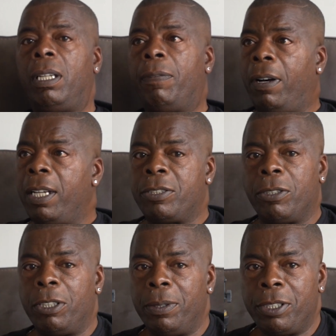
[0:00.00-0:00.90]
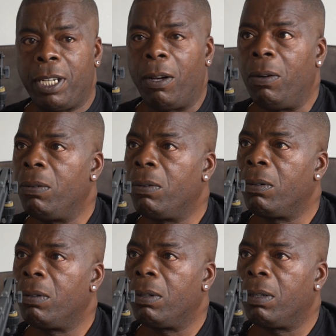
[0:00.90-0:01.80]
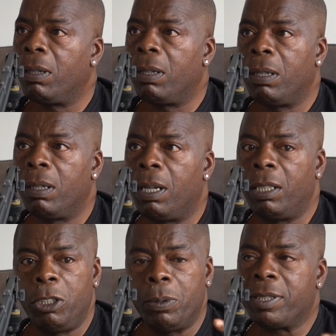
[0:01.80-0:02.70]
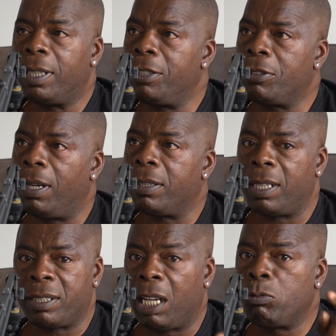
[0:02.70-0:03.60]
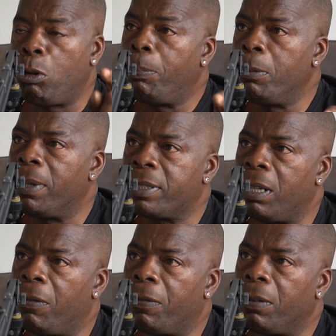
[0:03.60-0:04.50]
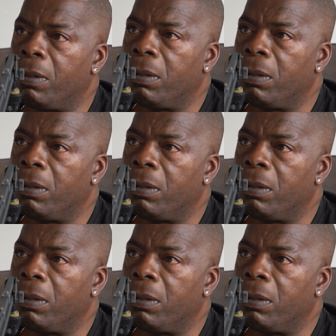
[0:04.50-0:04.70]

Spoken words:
if I saw you in jail and you were selling drugs, I said, I'd rob you myself.